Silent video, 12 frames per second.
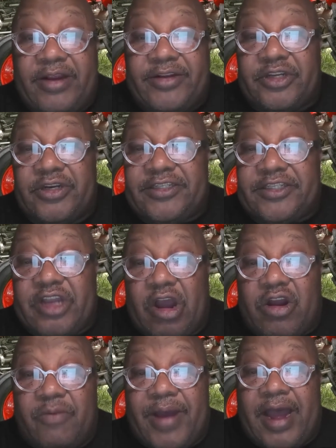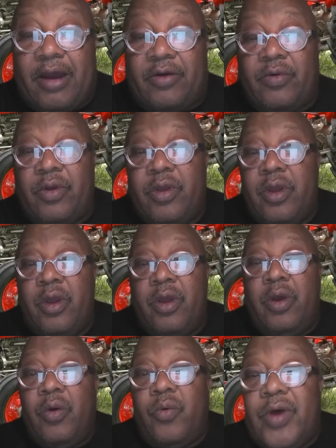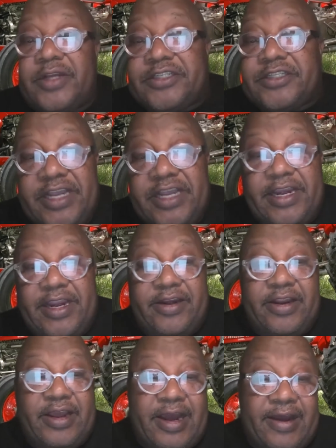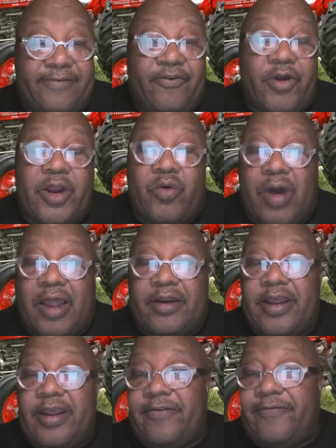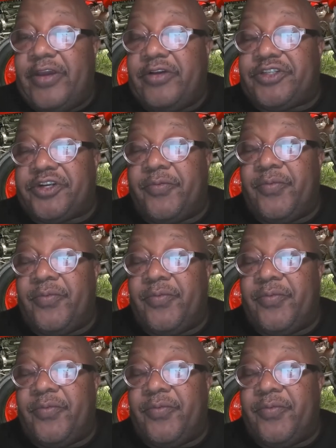So let's talk about what's needed for equality in the future.